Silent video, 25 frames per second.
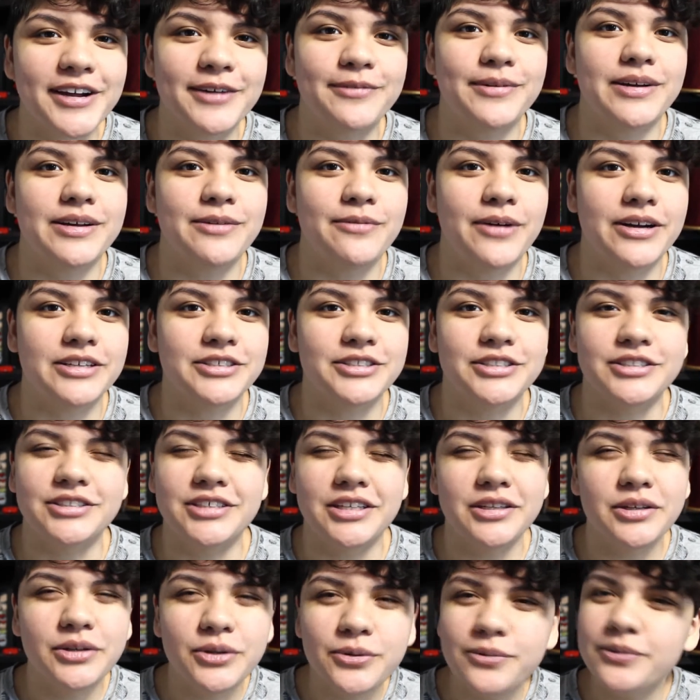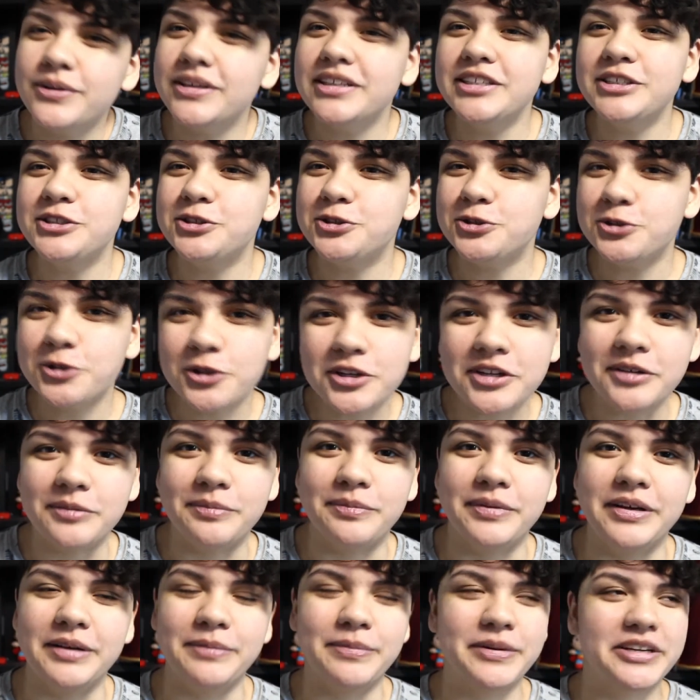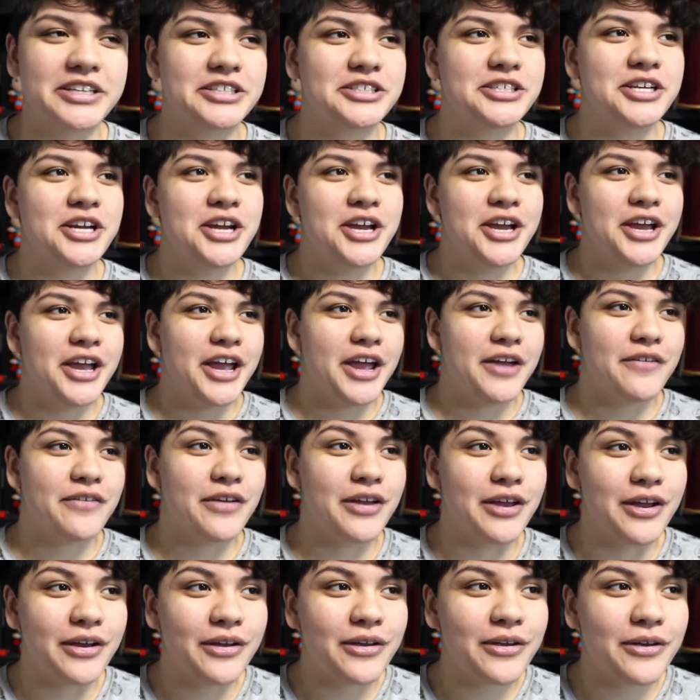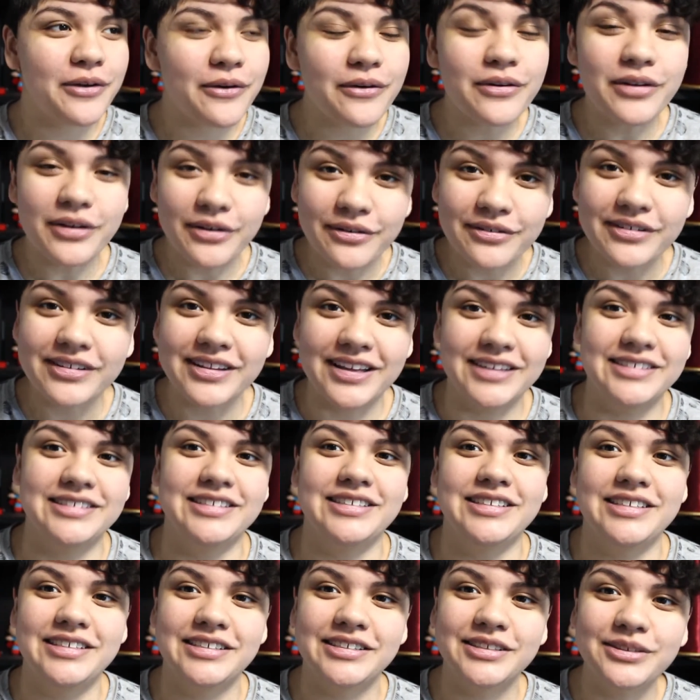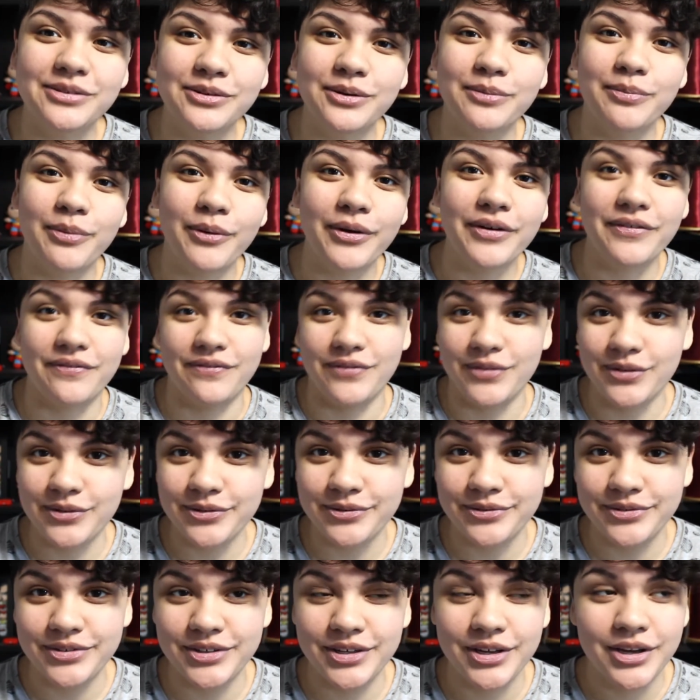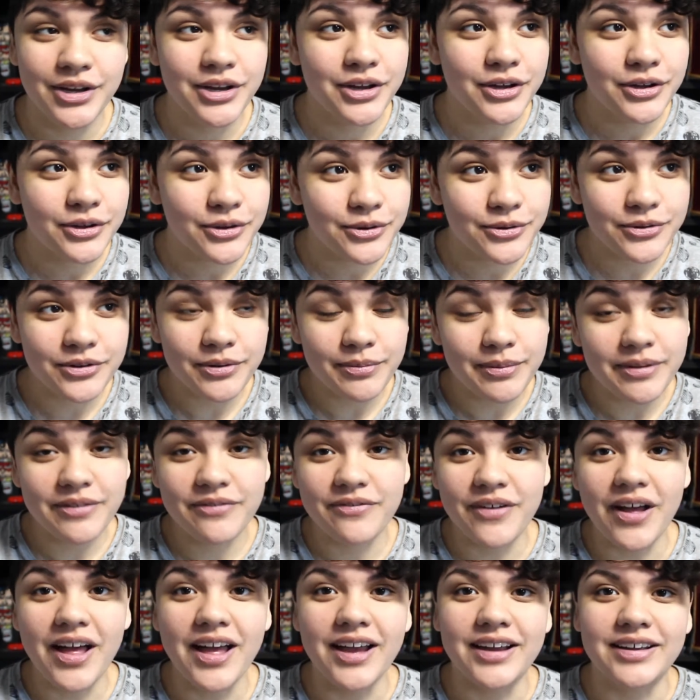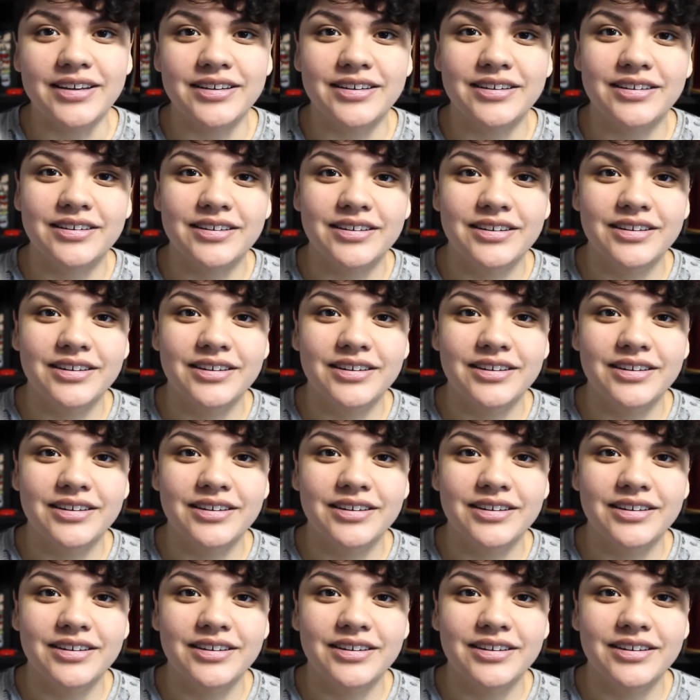on Weight Watchers, and you really shouldn't be, because if you're utilizing these 0 point foods, you should be fine.